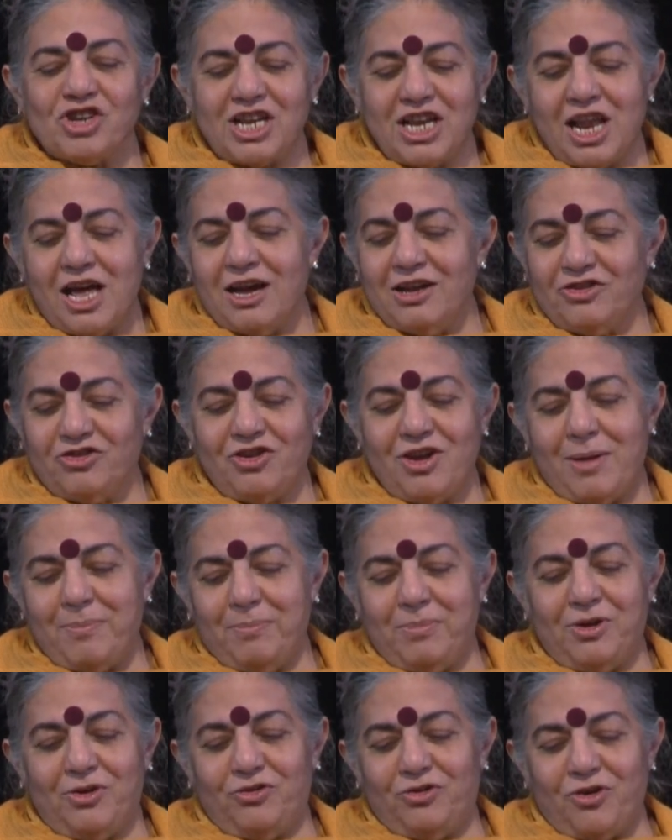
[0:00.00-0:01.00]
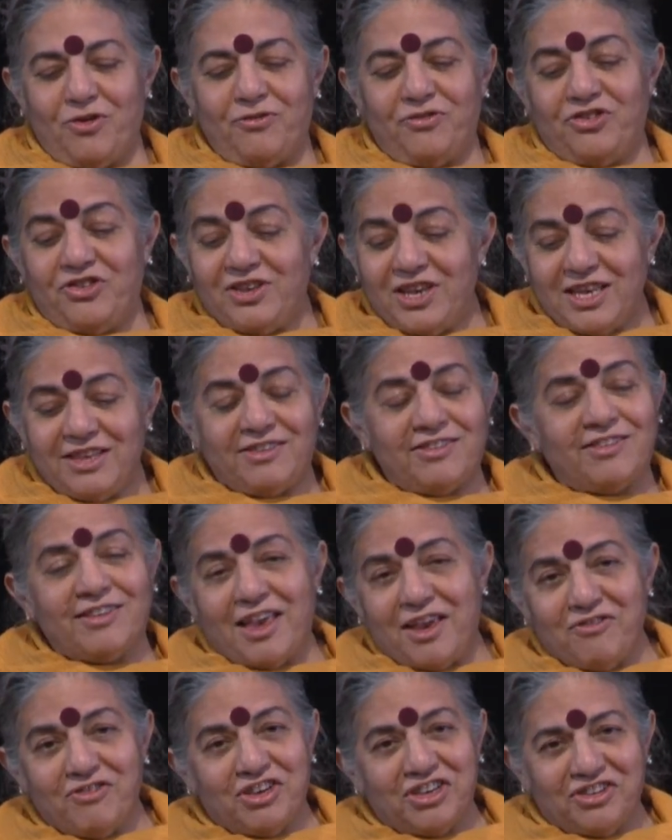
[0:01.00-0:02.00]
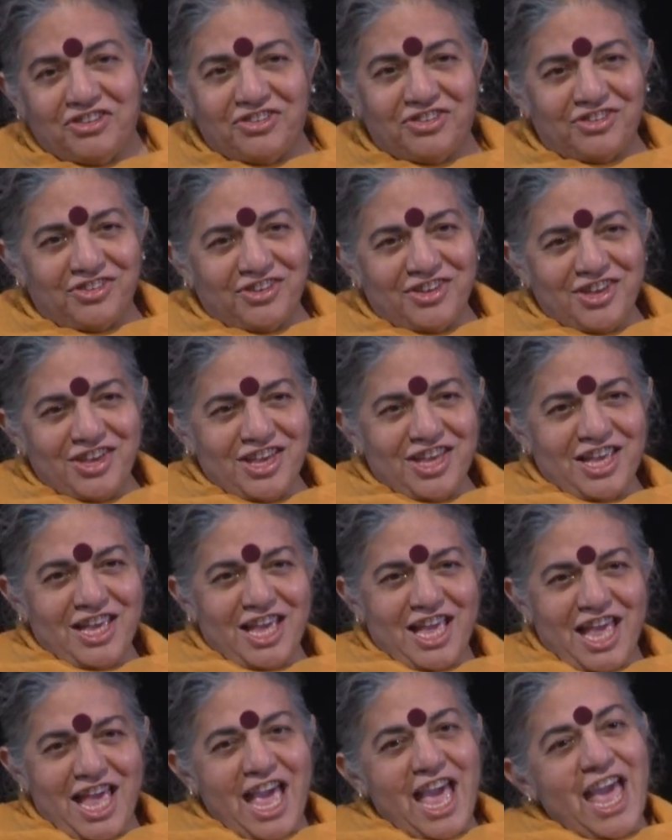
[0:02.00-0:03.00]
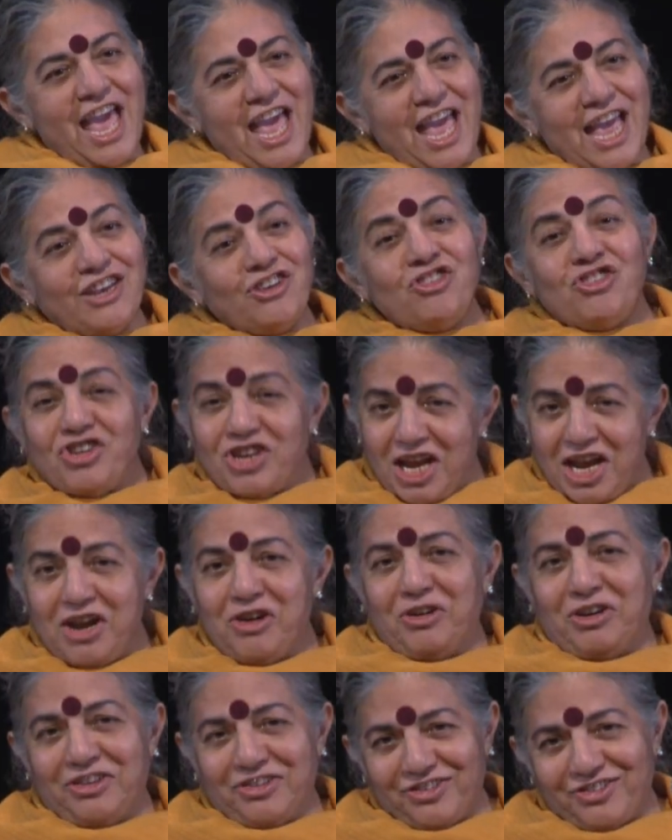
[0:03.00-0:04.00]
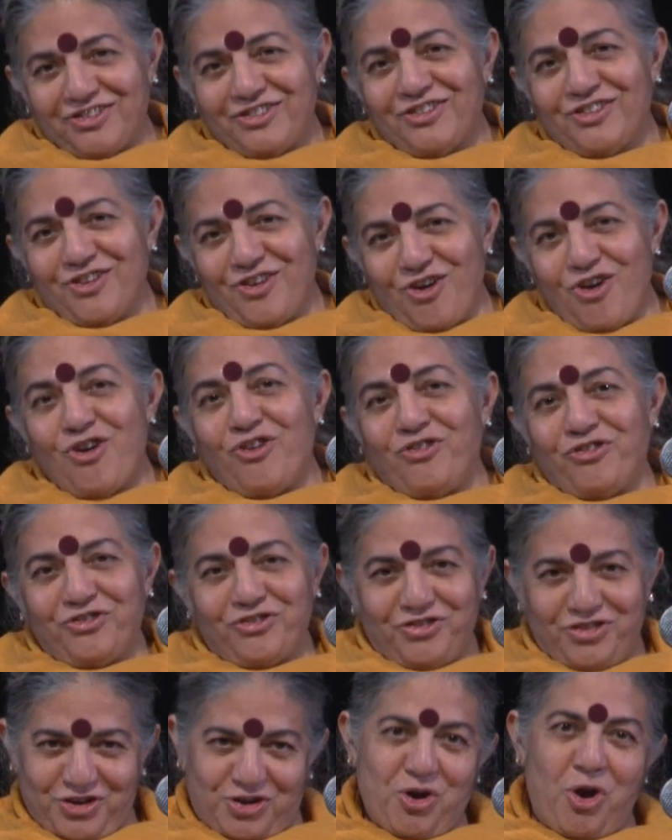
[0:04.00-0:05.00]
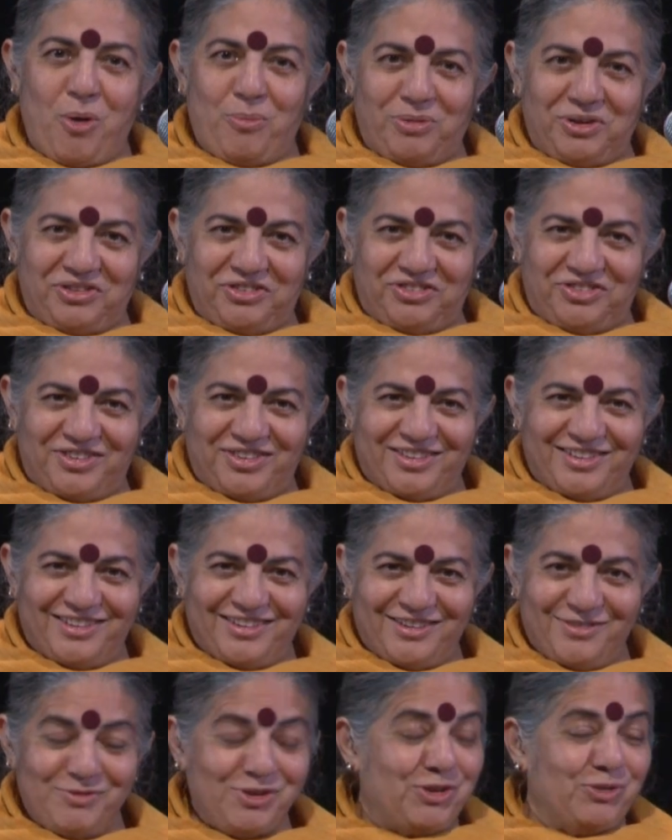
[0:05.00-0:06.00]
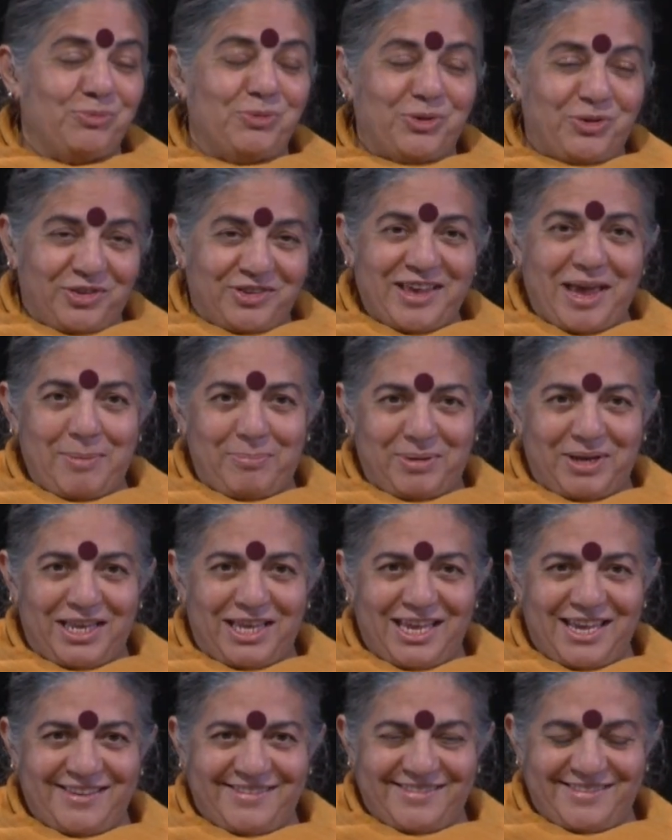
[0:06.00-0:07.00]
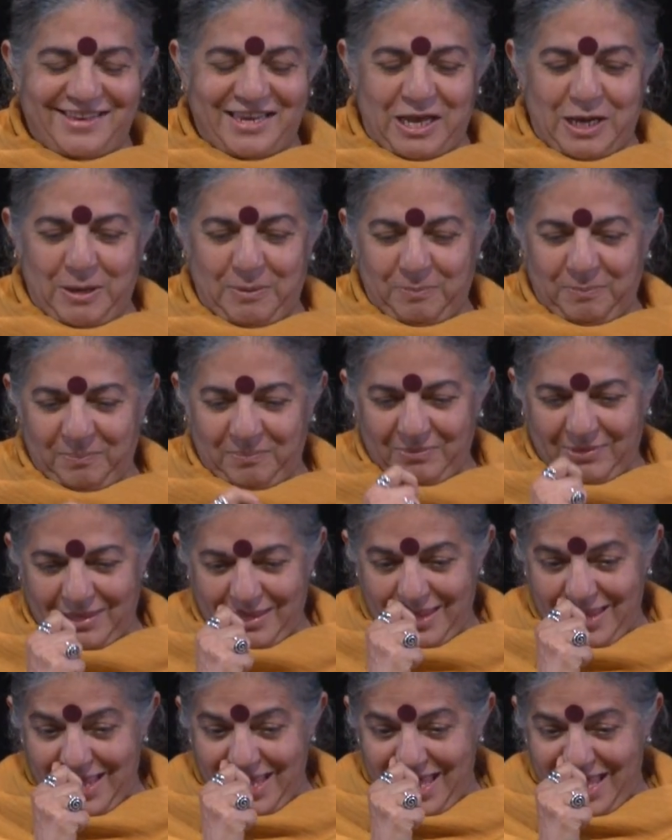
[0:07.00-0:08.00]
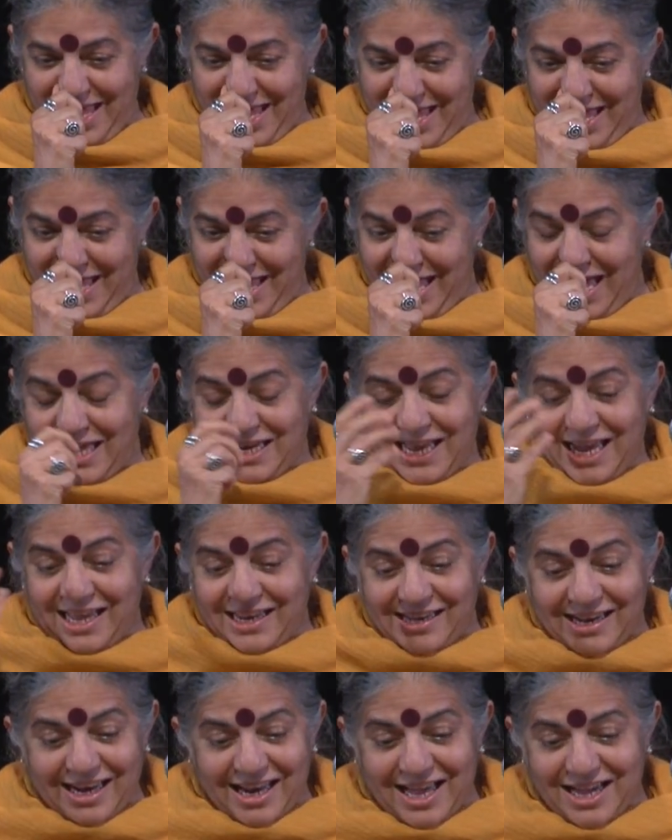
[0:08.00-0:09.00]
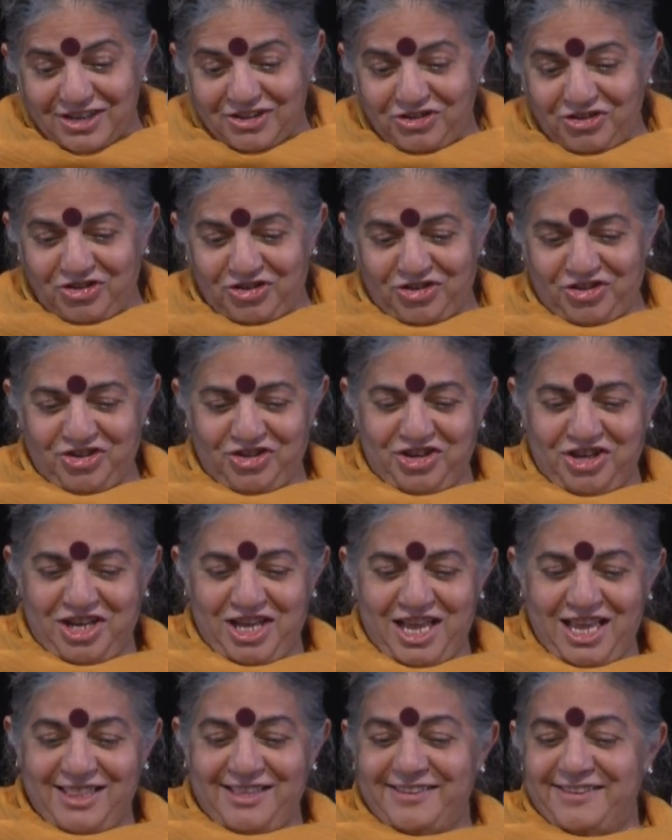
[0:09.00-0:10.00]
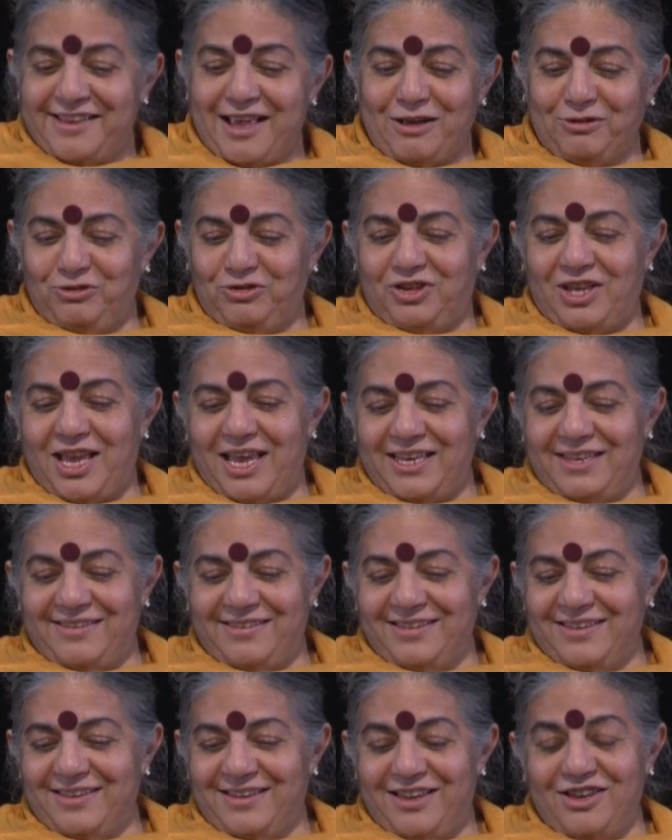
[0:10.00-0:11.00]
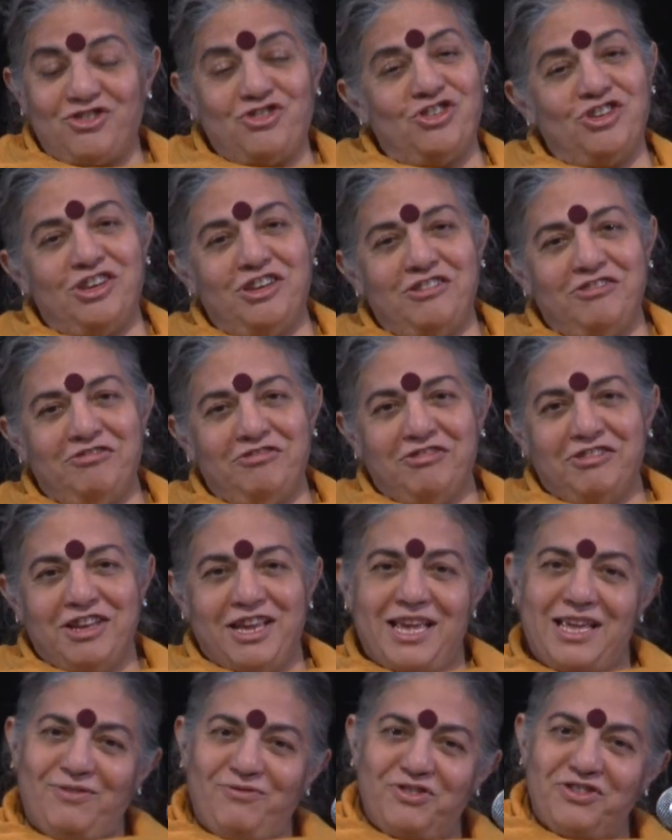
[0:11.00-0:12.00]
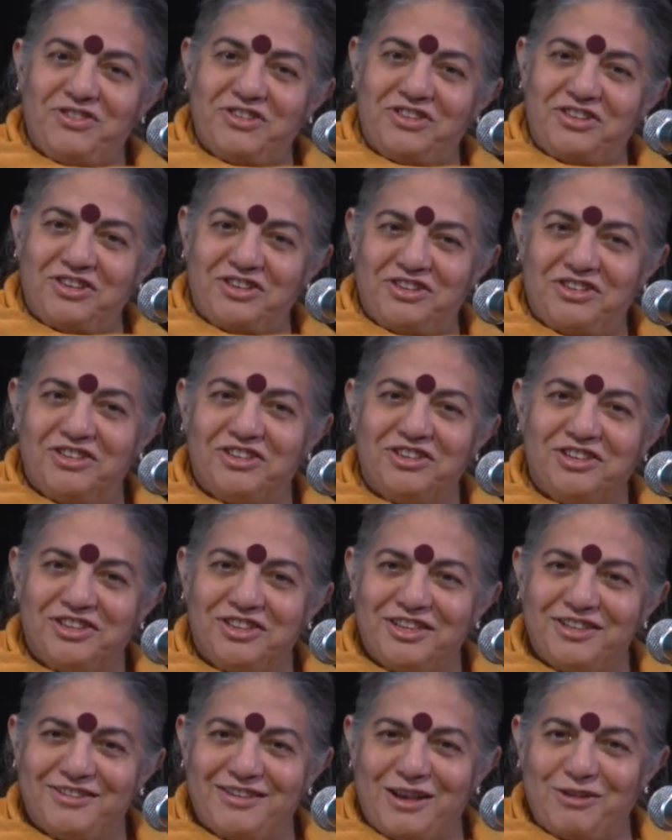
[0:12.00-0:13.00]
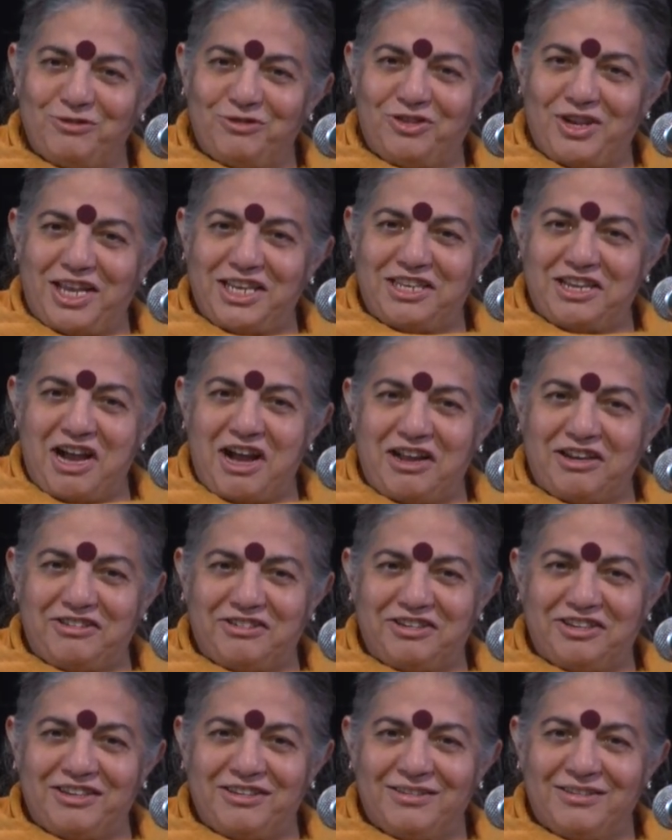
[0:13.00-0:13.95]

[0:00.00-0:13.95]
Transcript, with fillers: a large number of seed savers and sharers of the commons, which is what was happening yesterday. And I had lunch at the Southside kitchen and visited the Southside garden.